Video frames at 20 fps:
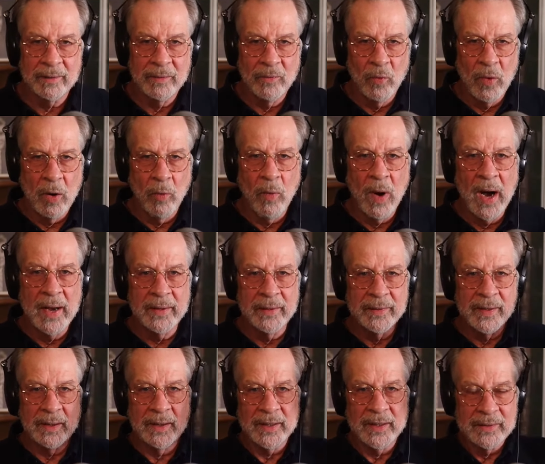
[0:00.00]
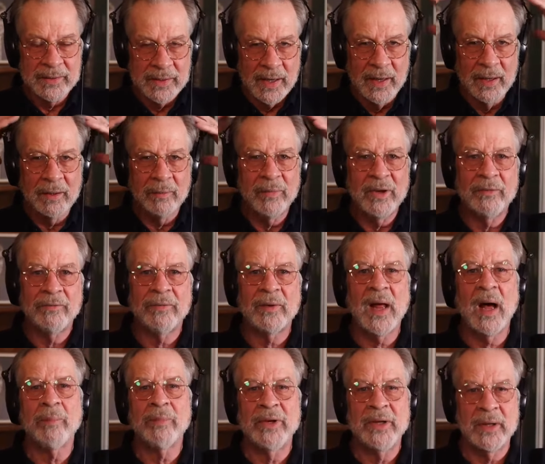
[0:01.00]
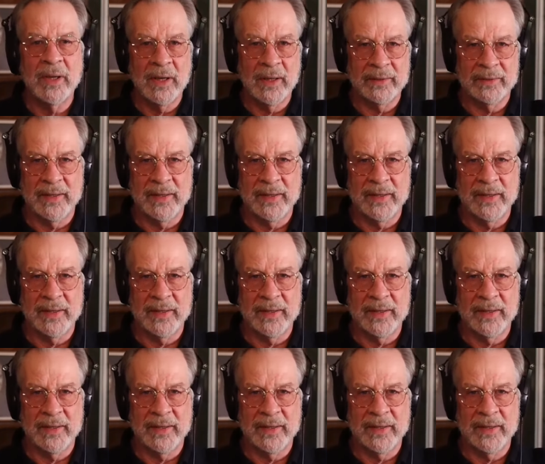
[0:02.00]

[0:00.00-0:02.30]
why do they let his hair be floppy like